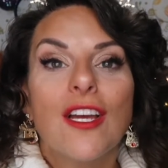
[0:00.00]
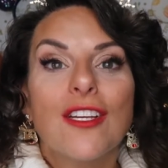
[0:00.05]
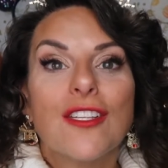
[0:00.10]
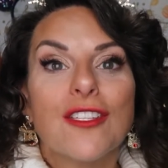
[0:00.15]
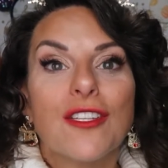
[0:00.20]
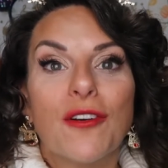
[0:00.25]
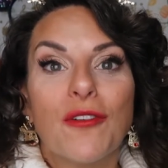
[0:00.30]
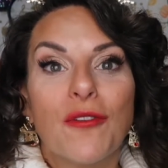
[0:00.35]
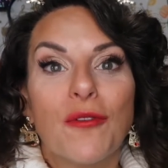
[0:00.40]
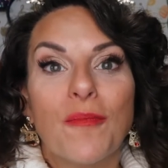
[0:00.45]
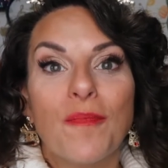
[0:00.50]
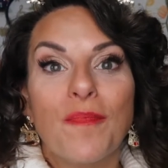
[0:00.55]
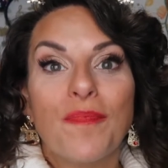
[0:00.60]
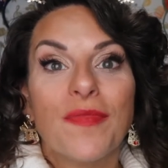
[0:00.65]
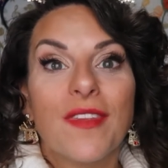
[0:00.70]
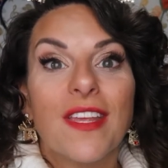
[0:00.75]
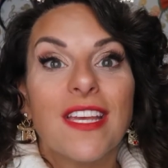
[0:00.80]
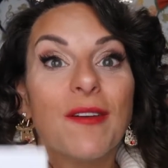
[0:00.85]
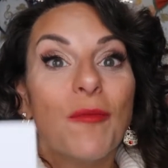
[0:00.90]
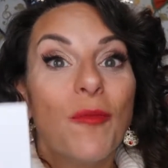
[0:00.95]
So
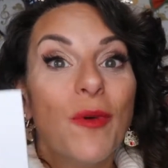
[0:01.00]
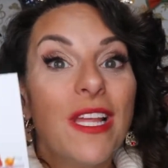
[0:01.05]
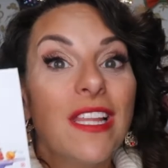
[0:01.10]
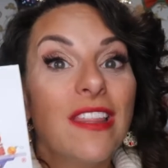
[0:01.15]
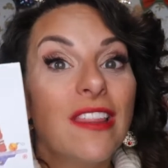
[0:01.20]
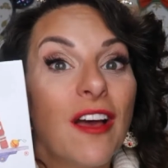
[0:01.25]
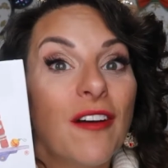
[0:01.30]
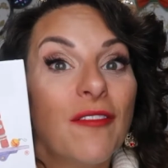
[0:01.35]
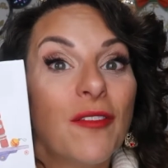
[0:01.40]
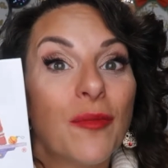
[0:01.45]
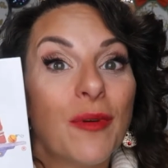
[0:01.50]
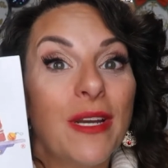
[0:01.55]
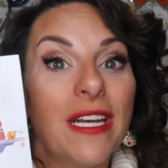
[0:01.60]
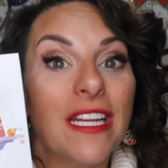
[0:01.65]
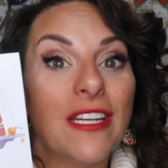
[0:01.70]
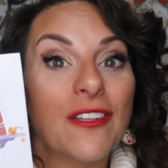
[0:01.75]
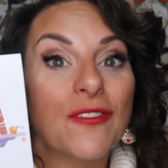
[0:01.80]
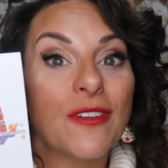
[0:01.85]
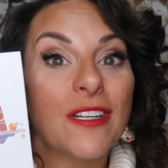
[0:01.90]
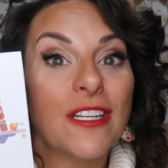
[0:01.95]
we love a
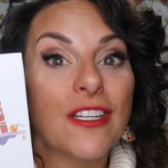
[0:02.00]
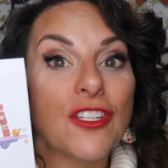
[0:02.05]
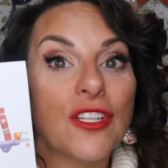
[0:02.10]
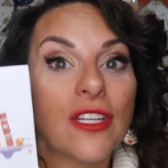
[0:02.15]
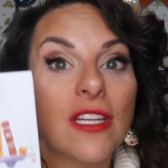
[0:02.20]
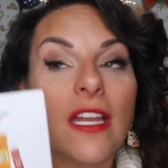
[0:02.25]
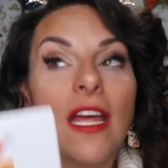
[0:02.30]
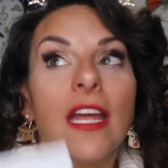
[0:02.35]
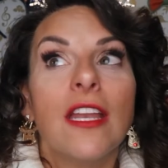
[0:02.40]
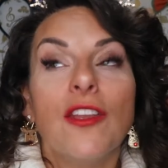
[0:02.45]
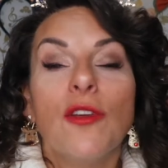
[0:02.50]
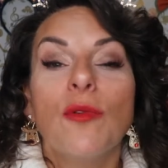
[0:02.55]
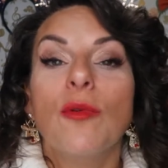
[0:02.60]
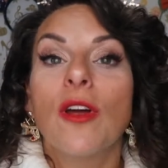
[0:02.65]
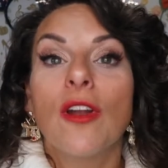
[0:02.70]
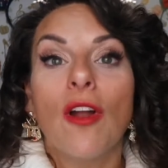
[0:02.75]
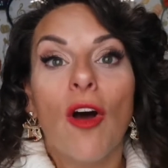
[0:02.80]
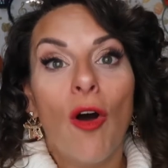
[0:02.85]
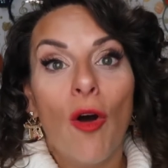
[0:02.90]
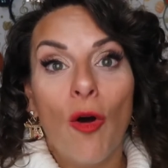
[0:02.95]
reading tradition, and you
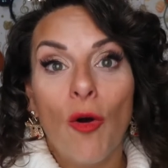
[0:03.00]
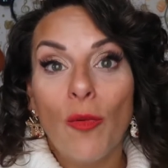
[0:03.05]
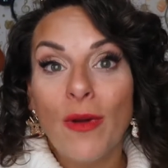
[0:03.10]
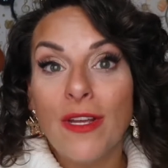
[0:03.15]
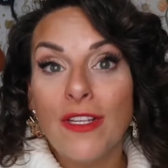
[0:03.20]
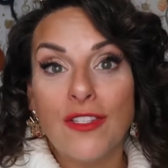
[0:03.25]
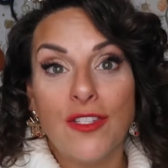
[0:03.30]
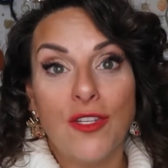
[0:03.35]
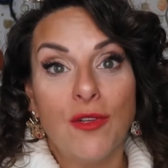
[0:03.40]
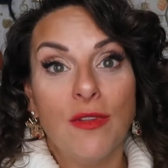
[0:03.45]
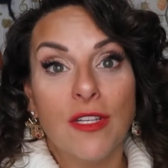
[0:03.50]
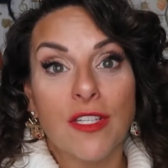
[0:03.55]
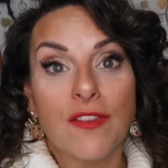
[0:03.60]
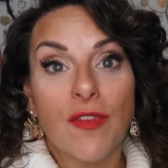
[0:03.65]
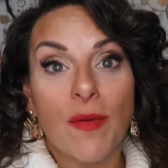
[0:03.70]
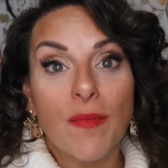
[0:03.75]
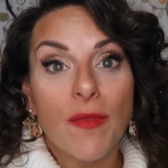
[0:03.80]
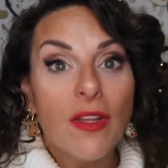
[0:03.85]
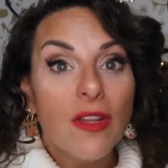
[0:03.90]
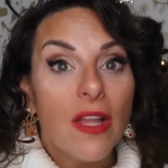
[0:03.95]
could always do this
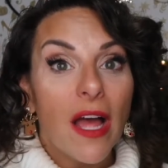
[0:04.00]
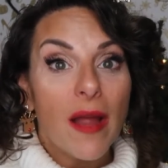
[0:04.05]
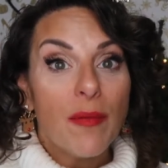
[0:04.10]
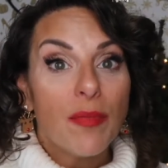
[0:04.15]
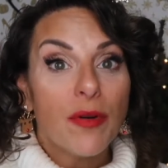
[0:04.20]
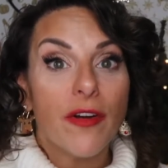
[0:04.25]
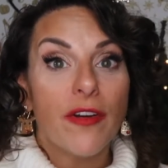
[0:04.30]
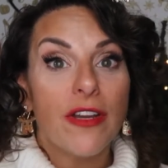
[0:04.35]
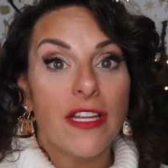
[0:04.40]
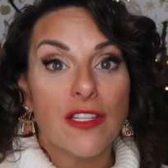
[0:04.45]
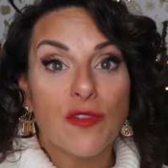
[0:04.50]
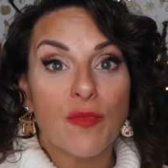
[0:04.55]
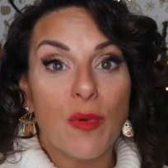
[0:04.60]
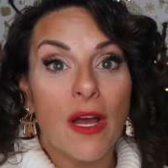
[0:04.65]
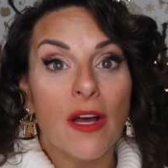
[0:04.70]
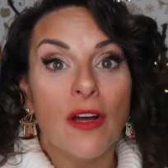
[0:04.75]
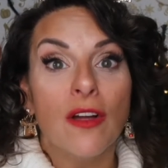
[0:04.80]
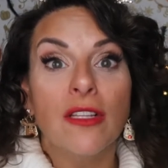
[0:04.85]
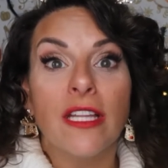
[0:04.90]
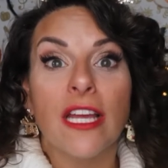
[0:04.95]
from the library as
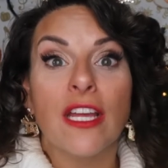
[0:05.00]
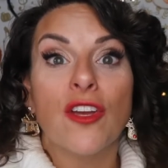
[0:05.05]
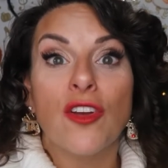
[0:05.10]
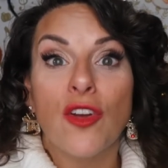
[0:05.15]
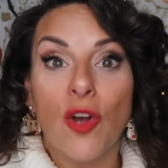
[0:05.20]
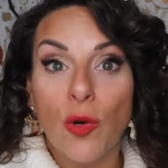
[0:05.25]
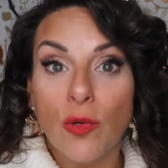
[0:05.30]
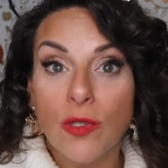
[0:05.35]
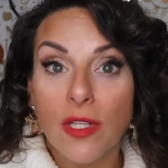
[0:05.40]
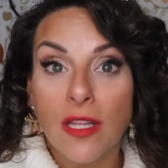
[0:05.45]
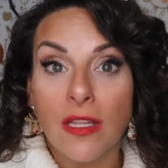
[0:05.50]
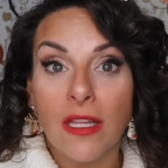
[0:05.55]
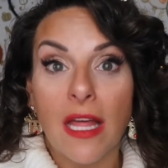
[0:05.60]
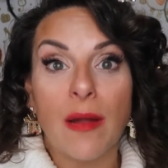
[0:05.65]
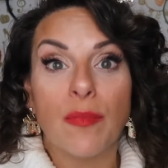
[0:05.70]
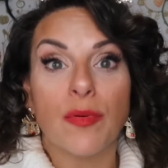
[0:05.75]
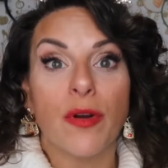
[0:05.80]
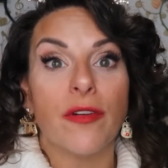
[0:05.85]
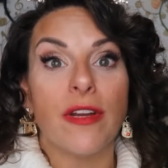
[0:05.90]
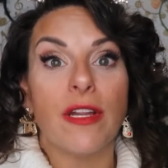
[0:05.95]
well. Like go to the
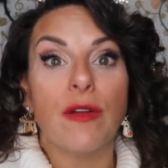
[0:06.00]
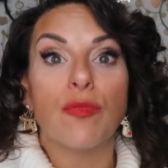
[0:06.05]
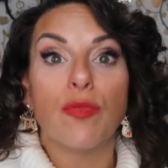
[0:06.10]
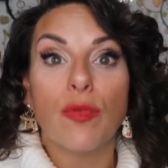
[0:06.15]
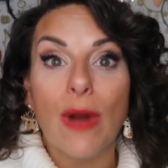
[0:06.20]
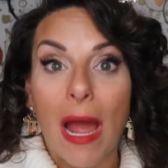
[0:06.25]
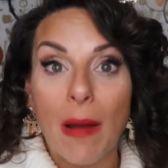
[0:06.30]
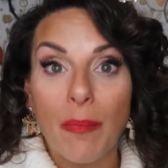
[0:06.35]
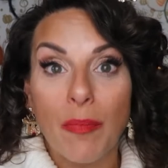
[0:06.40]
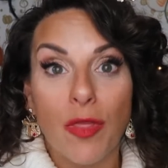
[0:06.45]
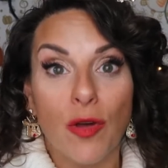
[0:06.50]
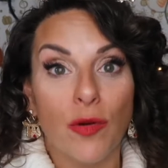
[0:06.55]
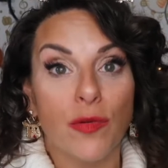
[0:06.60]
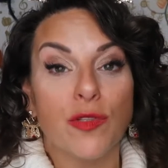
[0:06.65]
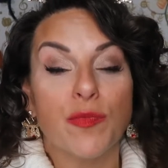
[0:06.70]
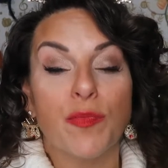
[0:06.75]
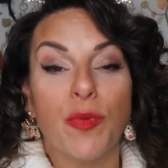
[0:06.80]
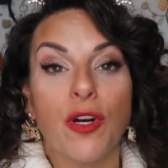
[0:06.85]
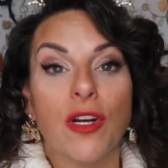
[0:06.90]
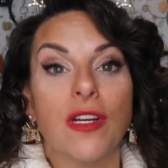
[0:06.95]
library, wrap
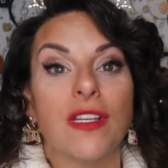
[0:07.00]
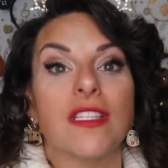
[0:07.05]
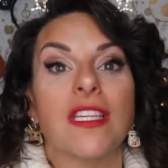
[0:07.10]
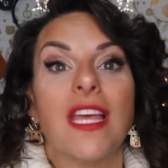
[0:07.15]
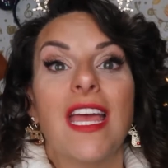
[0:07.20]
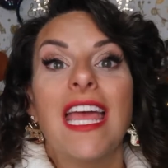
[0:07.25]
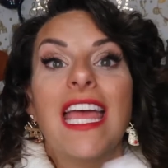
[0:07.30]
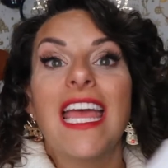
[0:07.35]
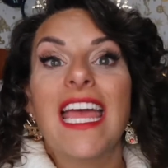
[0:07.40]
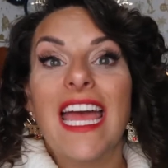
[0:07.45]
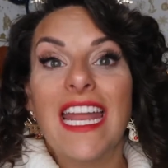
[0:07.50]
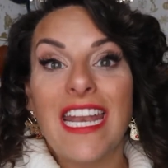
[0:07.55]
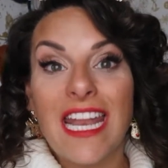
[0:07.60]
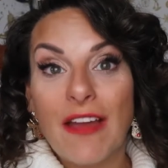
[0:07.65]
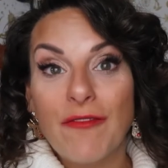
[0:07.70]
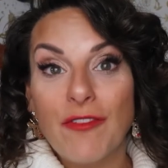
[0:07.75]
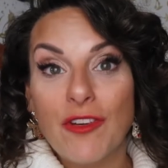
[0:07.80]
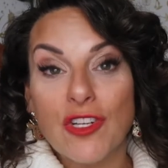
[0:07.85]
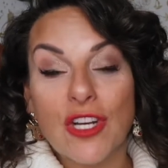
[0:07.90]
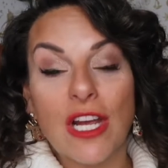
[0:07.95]
those books, and
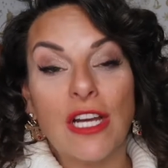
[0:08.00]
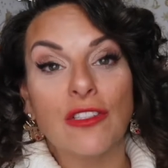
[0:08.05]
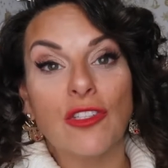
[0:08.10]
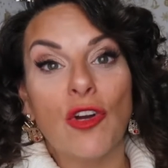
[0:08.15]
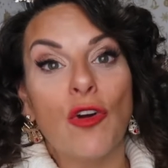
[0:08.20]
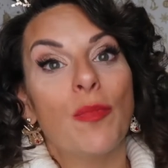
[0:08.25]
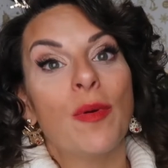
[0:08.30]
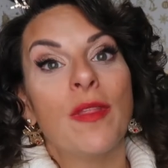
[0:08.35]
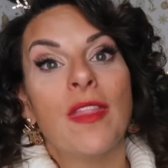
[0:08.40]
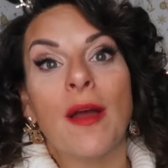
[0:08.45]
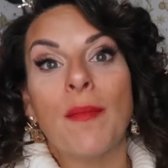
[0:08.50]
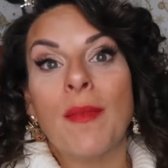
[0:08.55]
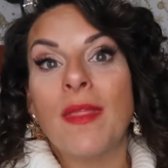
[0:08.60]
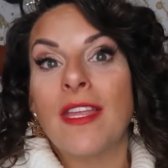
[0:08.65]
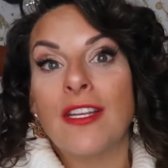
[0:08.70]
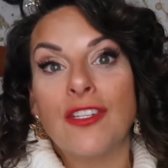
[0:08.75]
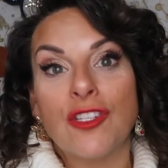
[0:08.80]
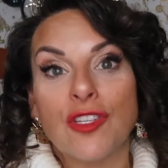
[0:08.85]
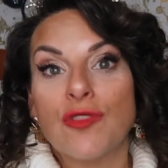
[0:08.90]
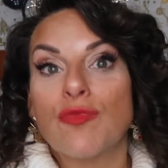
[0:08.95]
have your child open them and
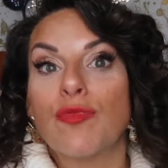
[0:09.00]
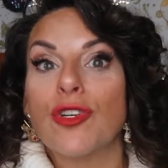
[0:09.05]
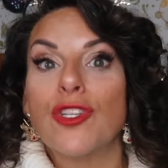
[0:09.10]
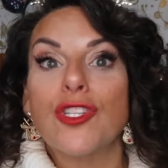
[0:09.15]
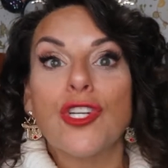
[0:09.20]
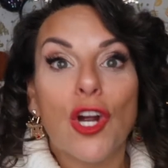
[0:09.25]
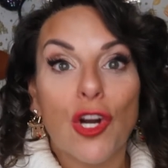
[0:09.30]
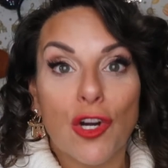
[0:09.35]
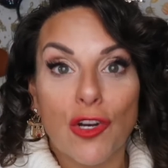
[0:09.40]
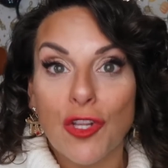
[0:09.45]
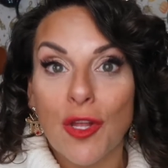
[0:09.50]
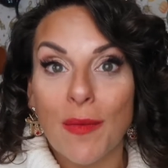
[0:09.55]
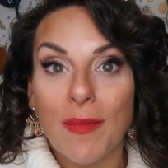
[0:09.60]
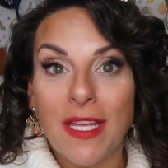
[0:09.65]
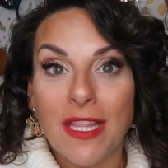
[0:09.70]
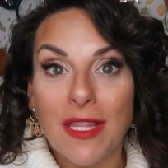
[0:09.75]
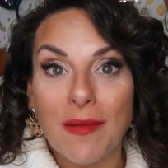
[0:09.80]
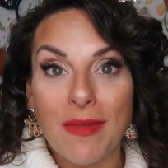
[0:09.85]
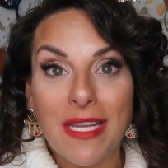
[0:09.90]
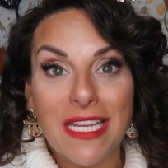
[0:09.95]
then just return them
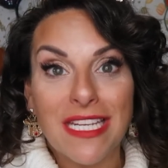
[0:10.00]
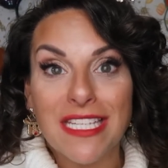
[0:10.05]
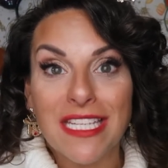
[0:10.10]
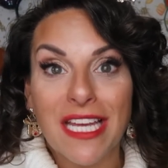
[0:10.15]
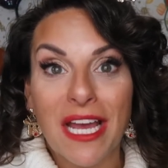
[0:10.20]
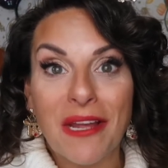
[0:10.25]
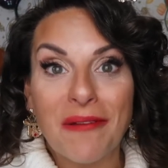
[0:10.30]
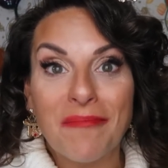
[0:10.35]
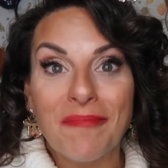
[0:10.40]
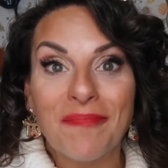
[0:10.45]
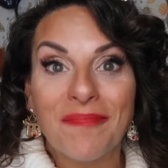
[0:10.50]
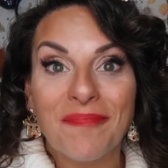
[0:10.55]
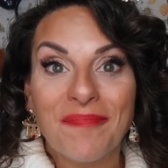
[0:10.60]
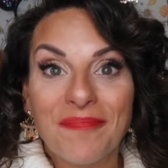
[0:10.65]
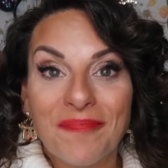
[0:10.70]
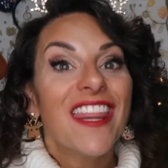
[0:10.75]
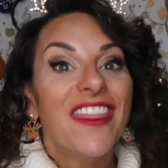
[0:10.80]
in the meantime.